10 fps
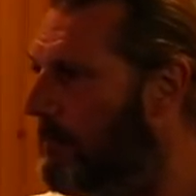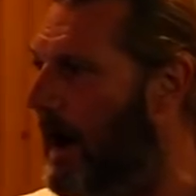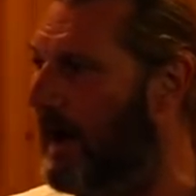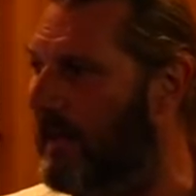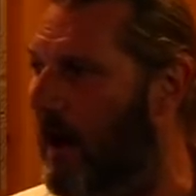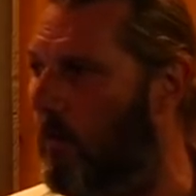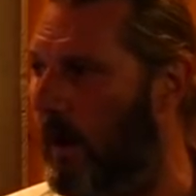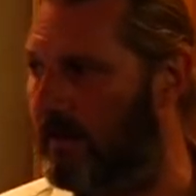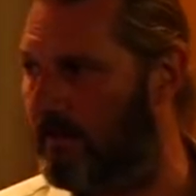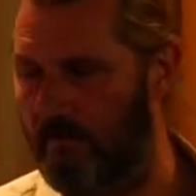by that
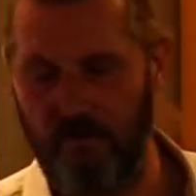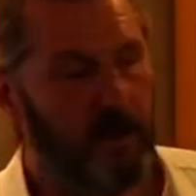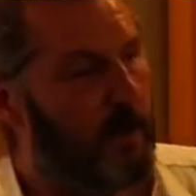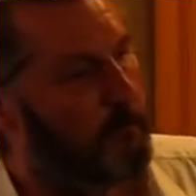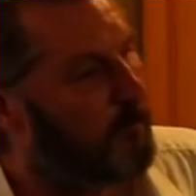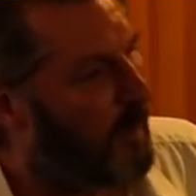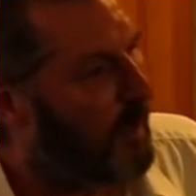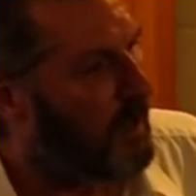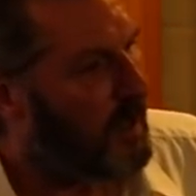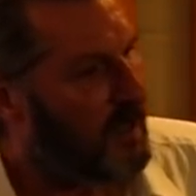weight of fire.
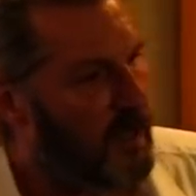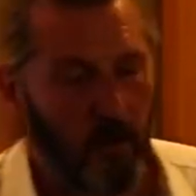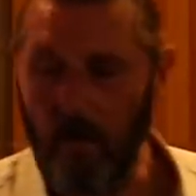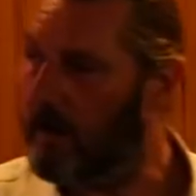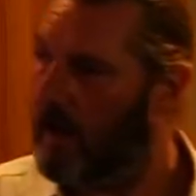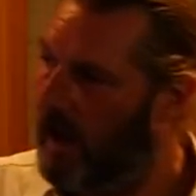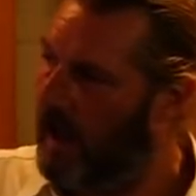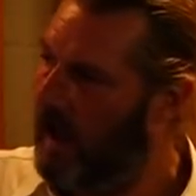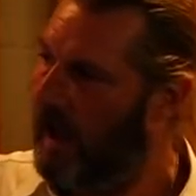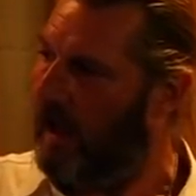Now,
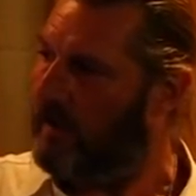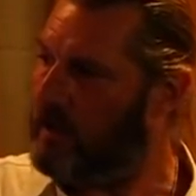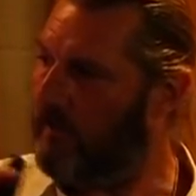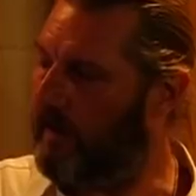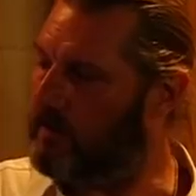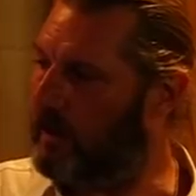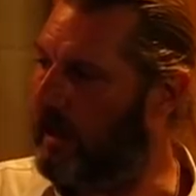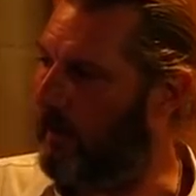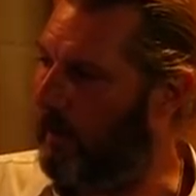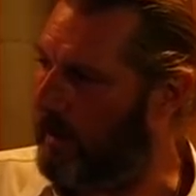Chief
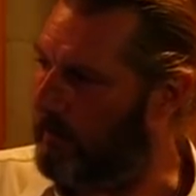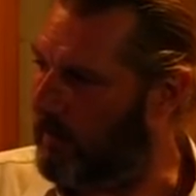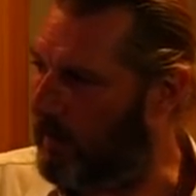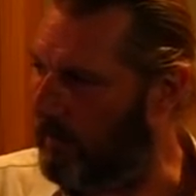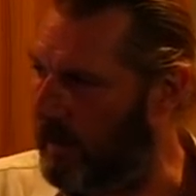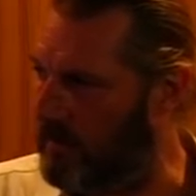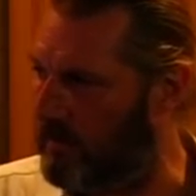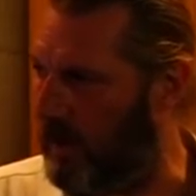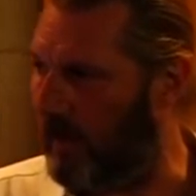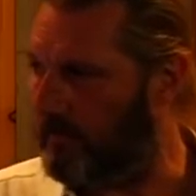Engineer William
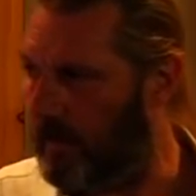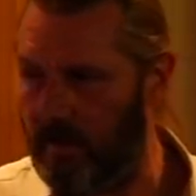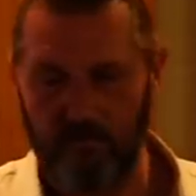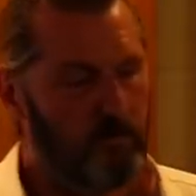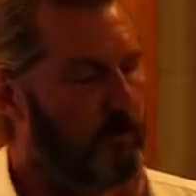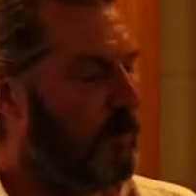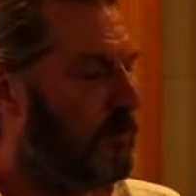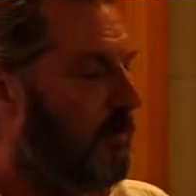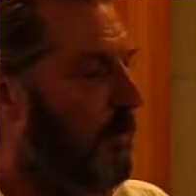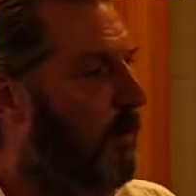Bethune-Lindsay
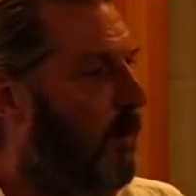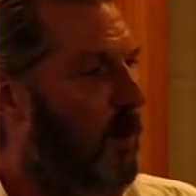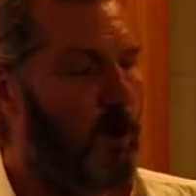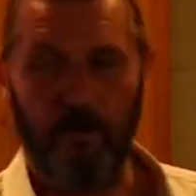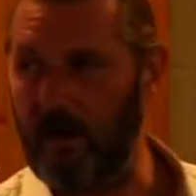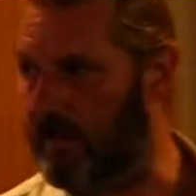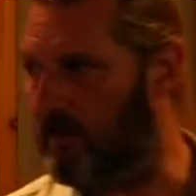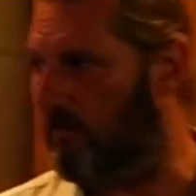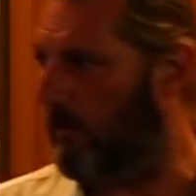produced a report called the Lindsay